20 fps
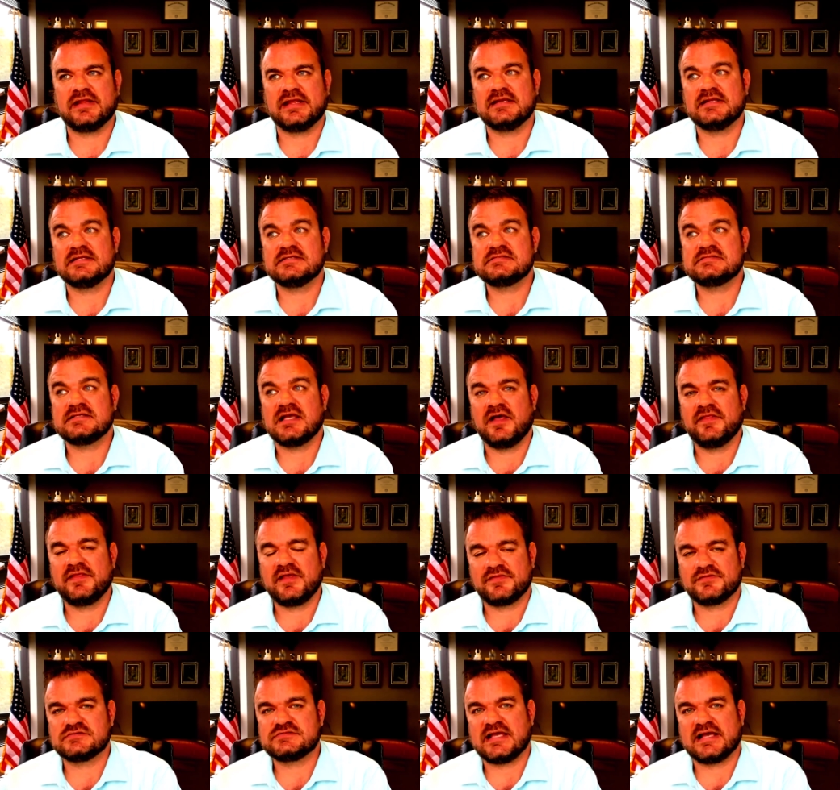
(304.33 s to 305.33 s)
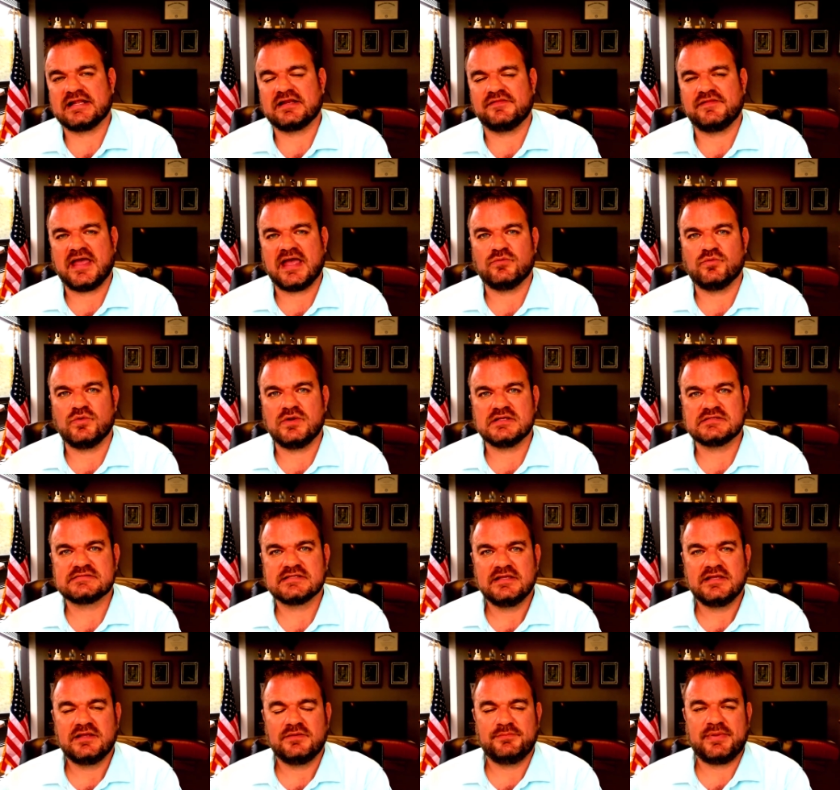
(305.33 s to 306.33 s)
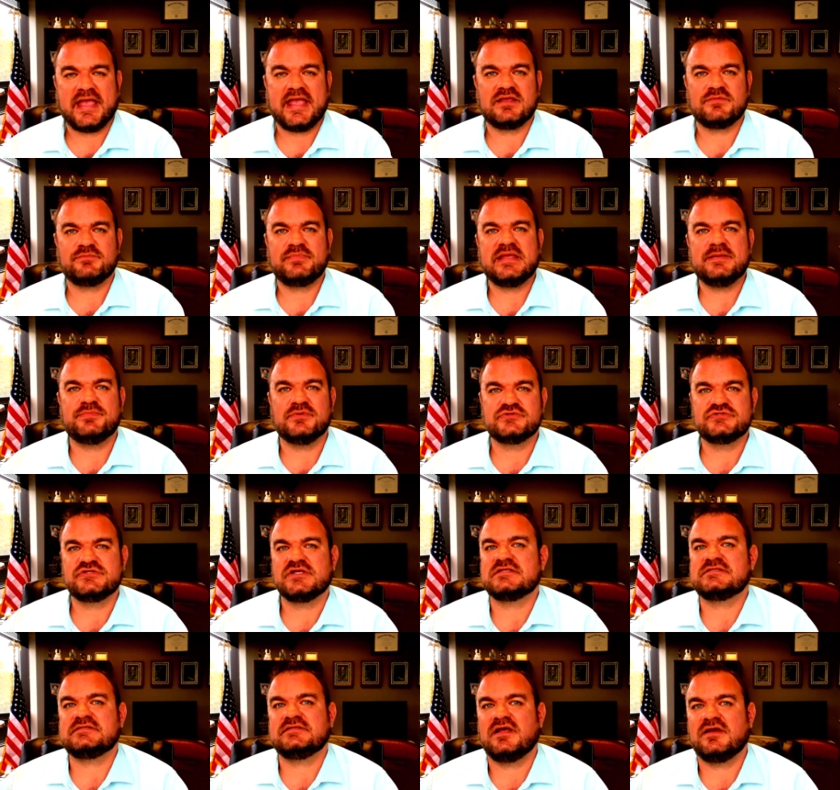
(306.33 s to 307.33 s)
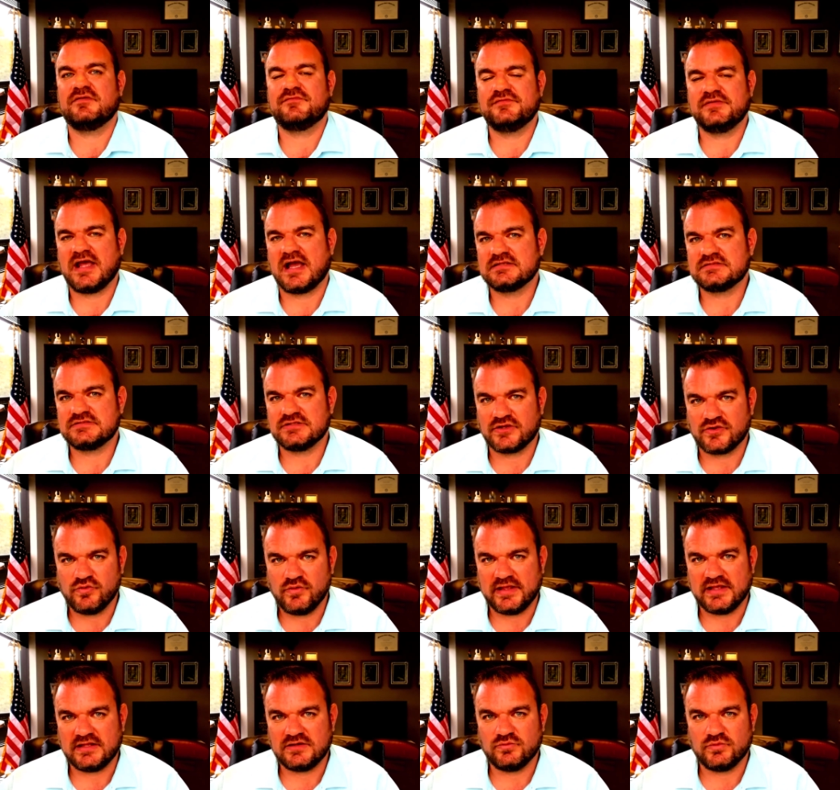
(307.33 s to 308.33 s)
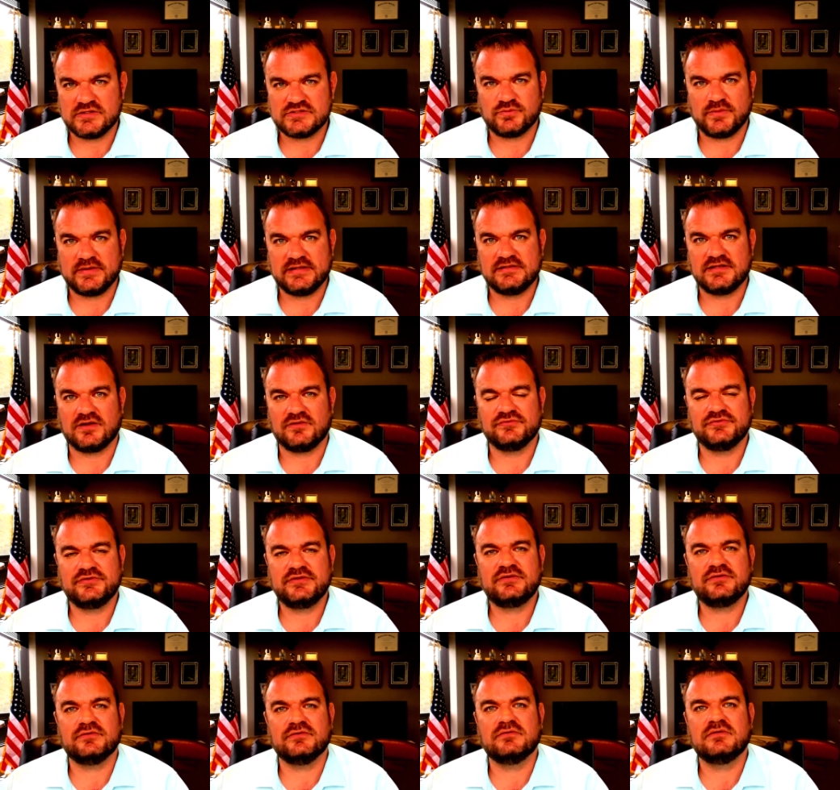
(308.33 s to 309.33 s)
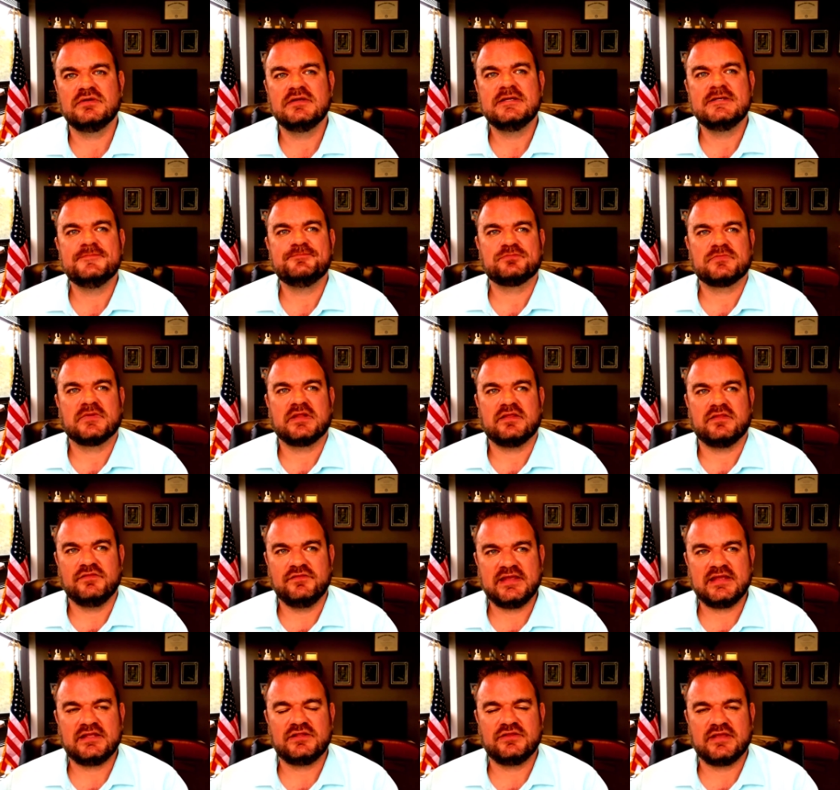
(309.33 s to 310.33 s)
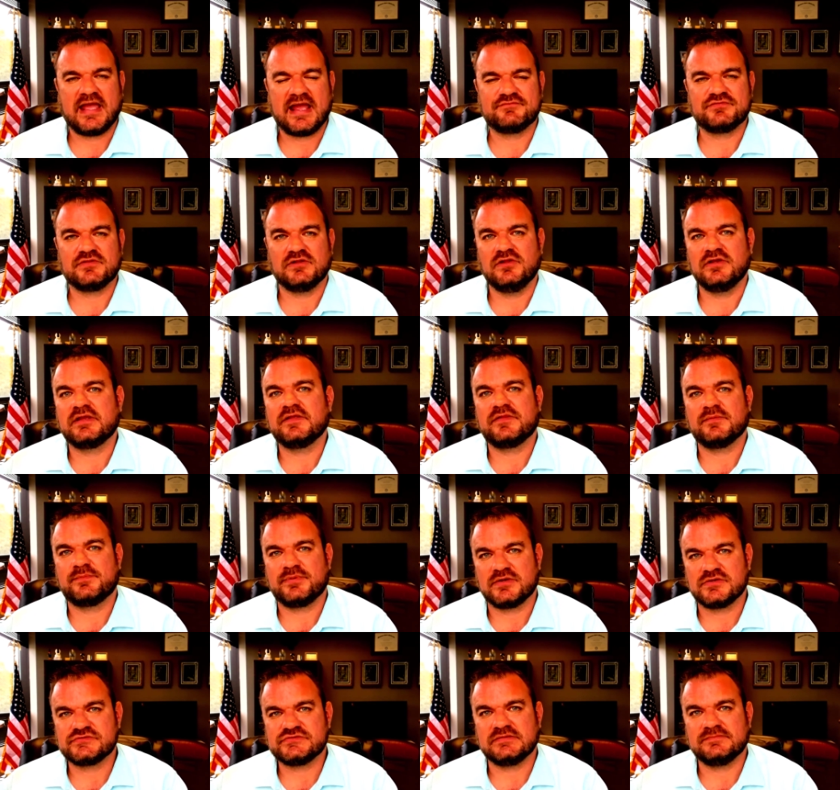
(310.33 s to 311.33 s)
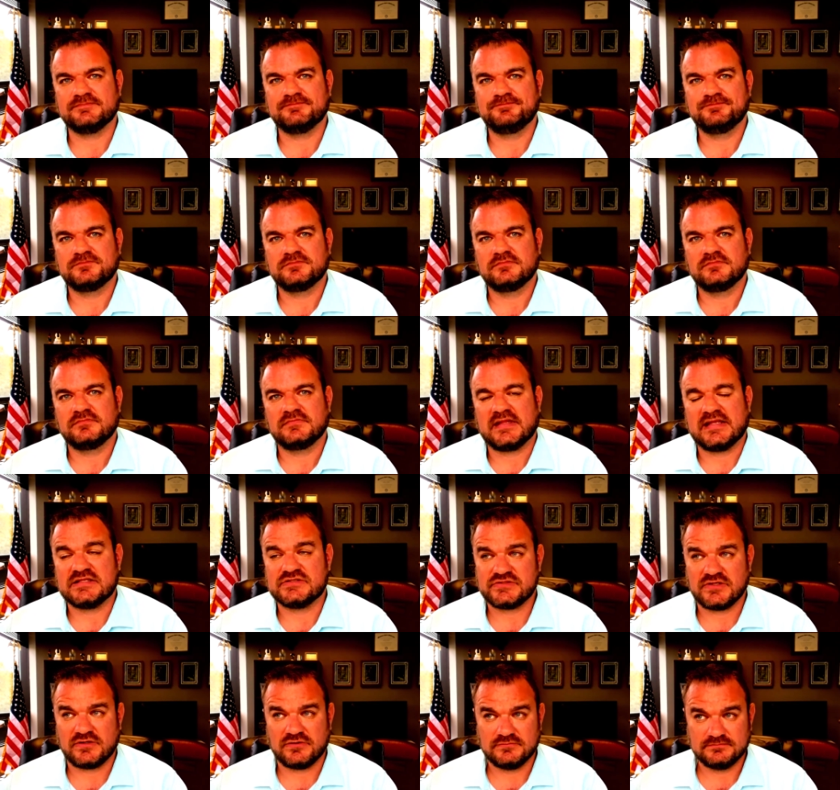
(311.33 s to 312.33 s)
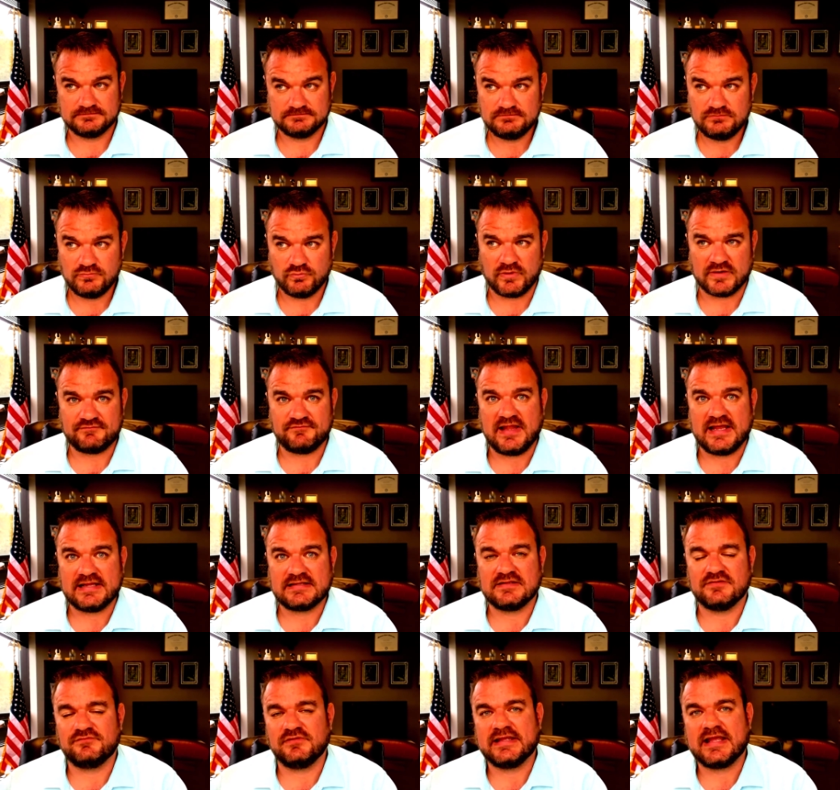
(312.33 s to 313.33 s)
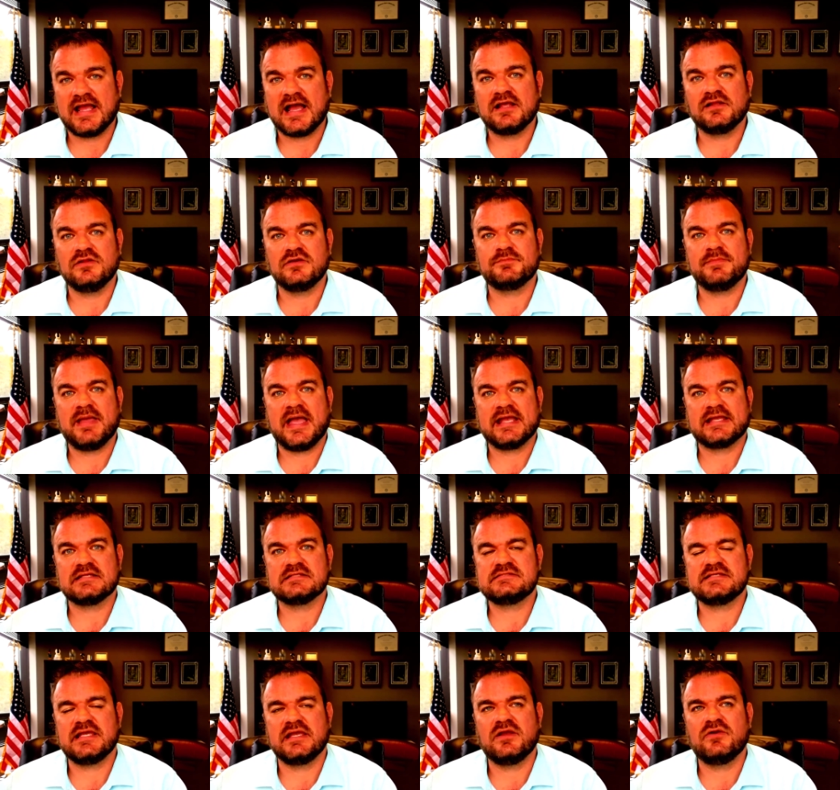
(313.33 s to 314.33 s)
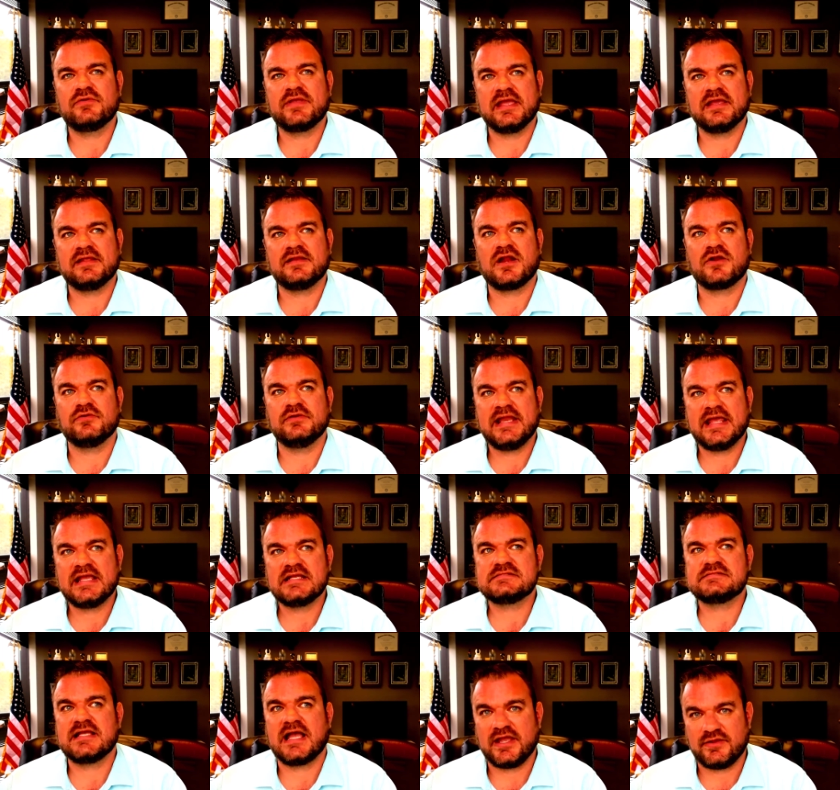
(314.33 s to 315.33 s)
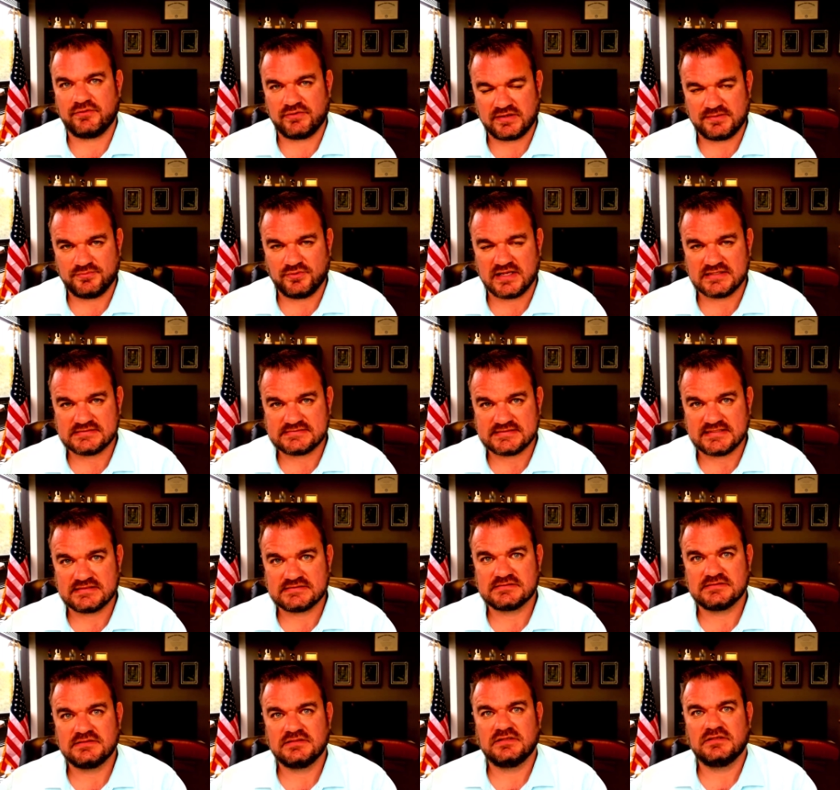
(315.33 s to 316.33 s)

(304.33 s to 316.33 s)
and as the other side of that was paying people just enough not to quit, which we don't do. Then you have to look at the person. And so reflectively, I look back and say, okay, in our next hiring process,